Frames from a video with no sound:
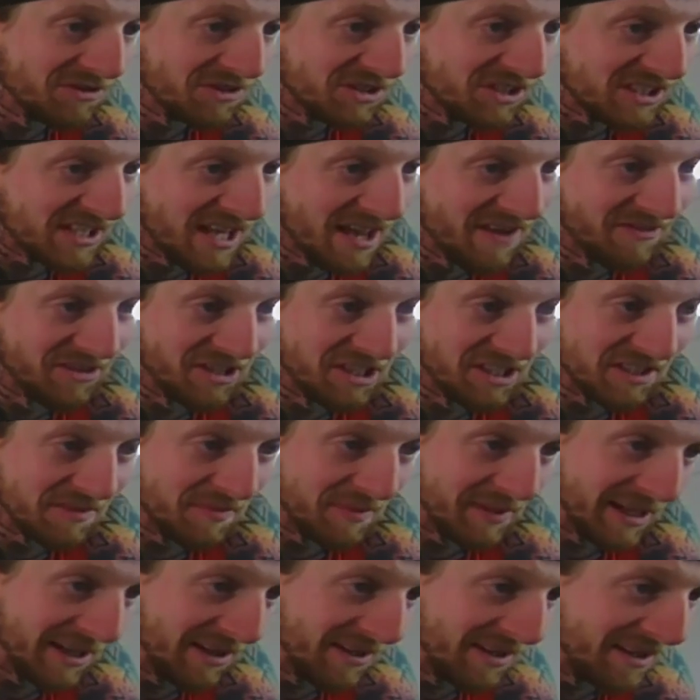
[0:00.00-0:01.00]
7 is
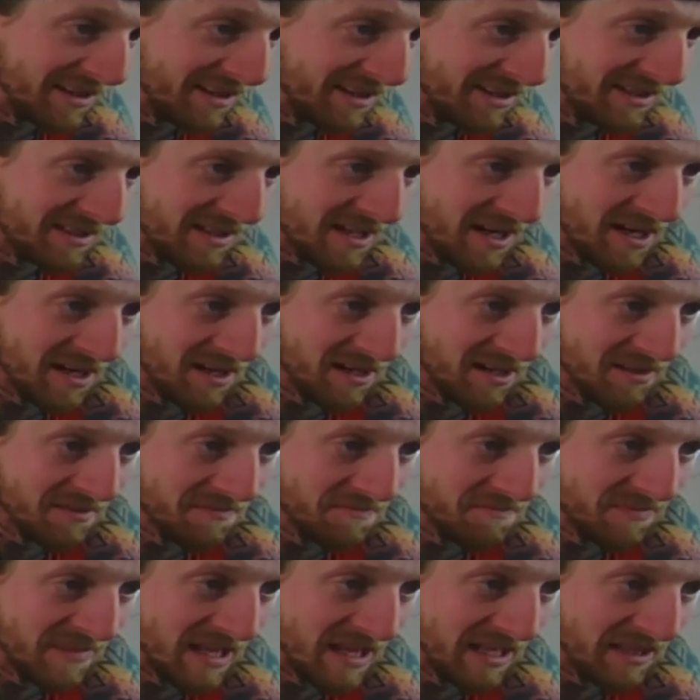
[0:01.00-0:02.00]
a player that
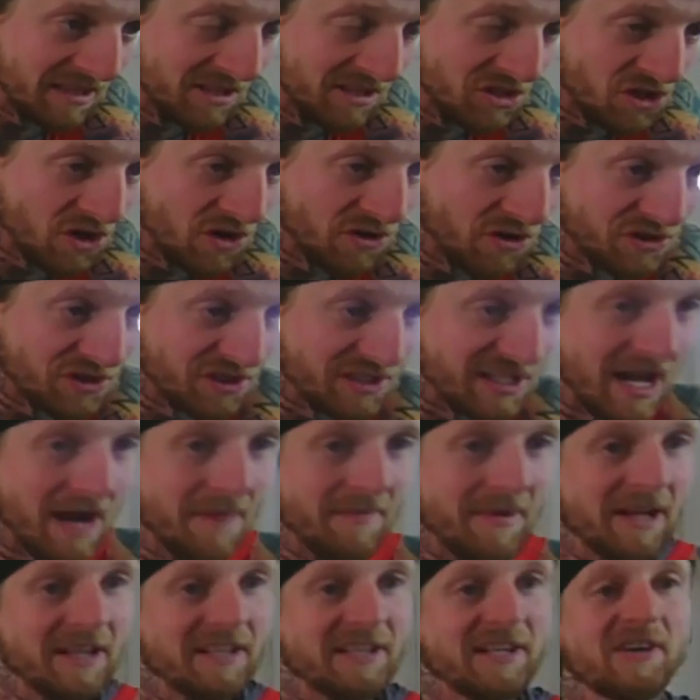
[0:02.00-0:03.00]
the Chargers
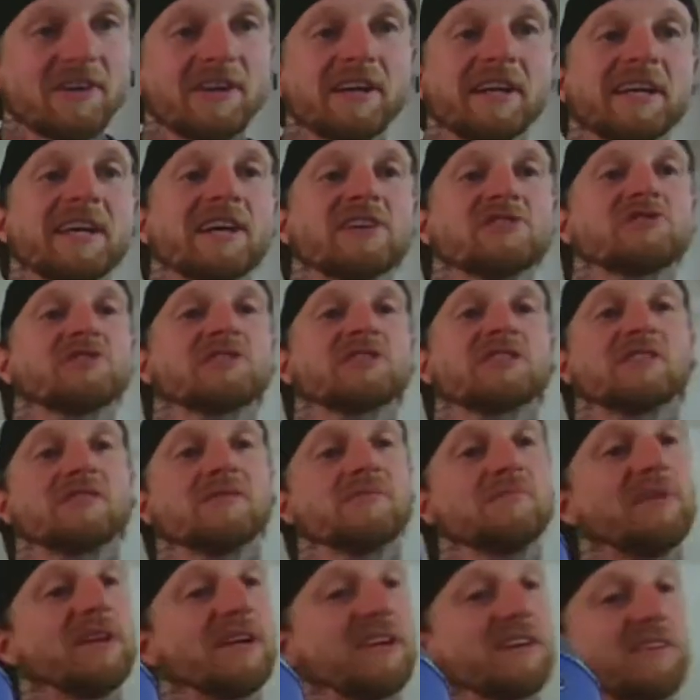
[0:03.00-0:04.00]
got, man. Darian Kendricks is
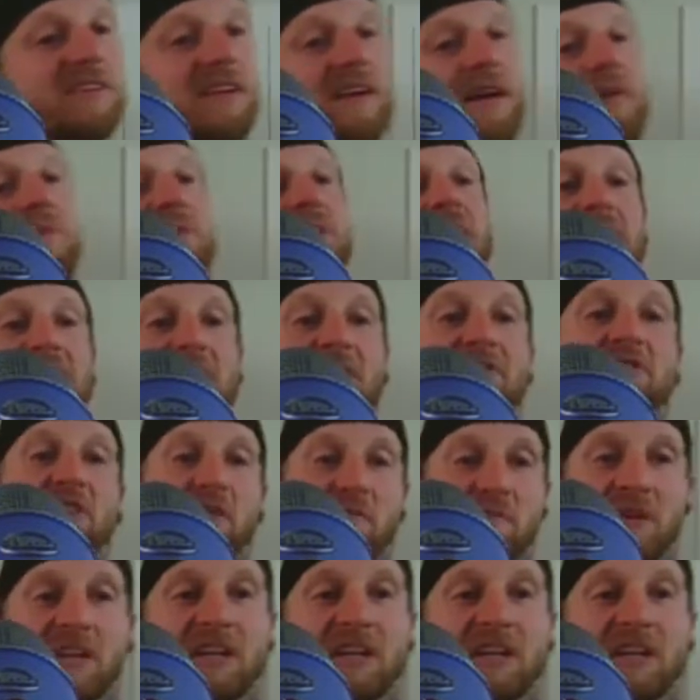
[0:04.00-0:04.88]
a player that I would have definitely been